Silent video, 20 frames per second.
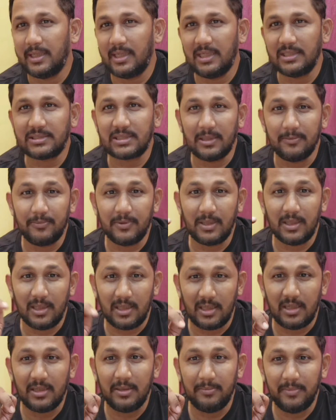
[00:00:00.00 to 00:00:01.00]

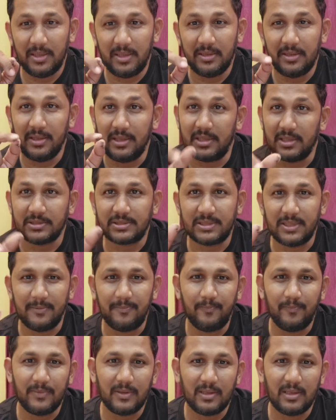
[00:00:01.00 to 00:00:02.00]
ls-r mean
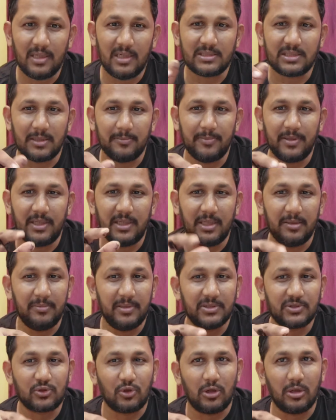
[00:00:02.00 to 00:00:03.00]
recursive. ls-t
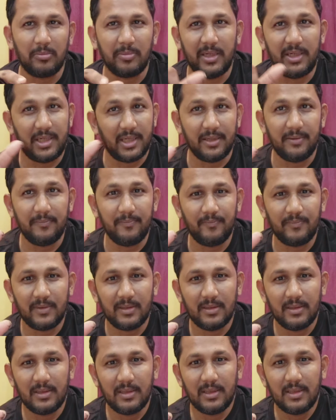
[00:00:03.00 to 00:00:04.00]
means sort by time.
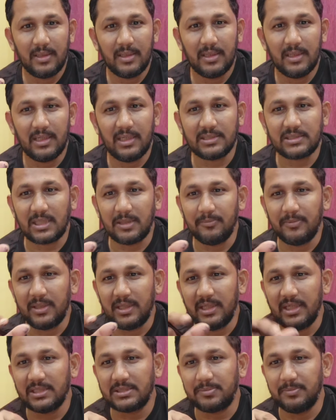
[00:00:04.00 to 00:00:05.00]

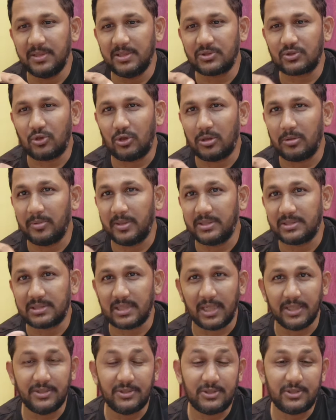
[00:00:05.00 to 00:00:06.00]
ls-s means sort by
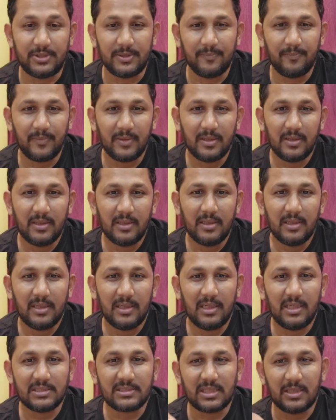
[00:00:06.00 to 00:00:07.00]
site.
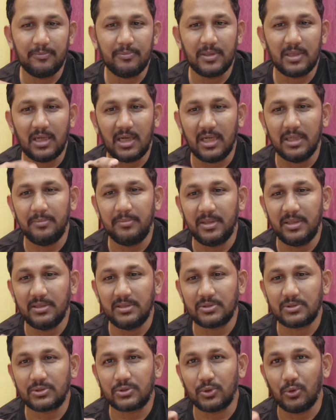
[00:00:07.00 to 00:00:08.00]
ls-i
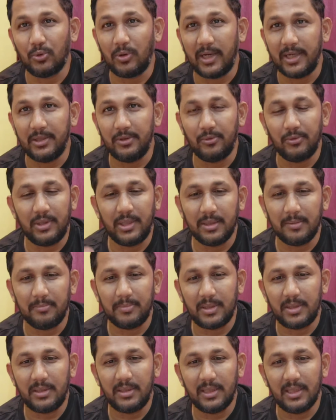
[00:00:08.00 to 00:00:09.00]
means show inode
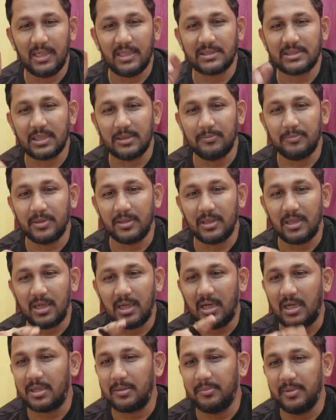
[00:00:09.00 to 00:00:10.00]
number.
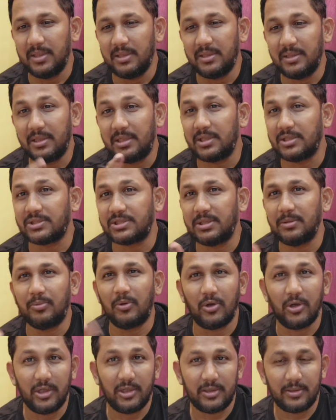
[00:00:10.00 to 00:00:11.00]
ls-r mean recursive
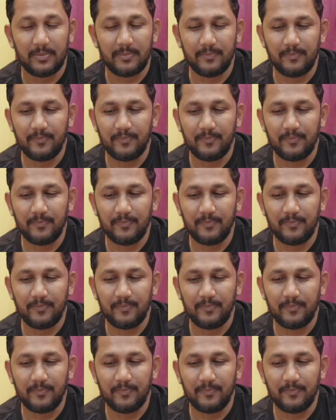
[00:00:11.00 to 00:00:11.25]
order.